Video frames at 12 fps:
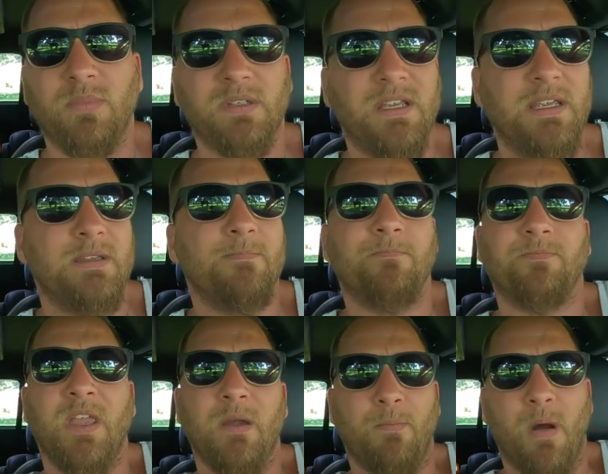but
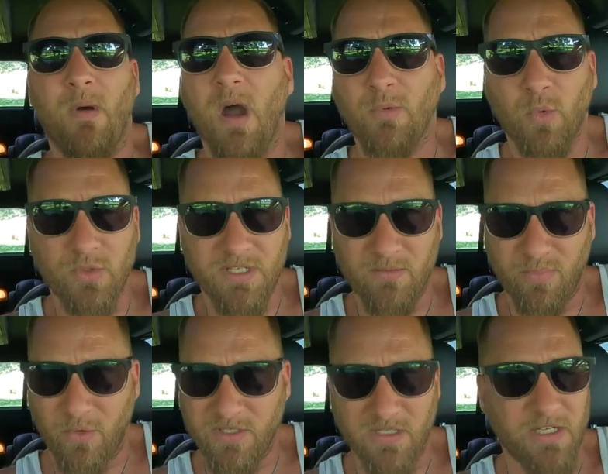my mama was in
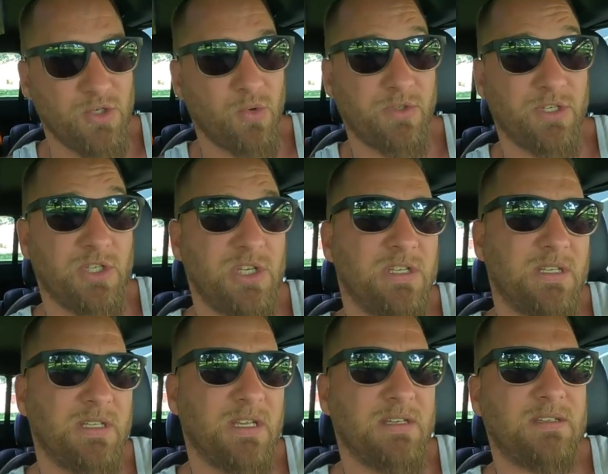prison in Georgia, and she
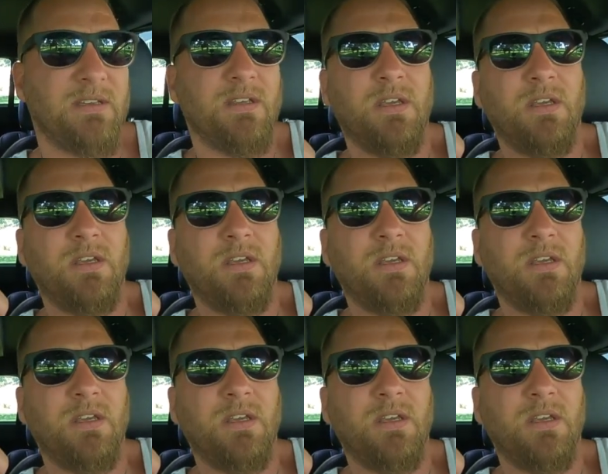could get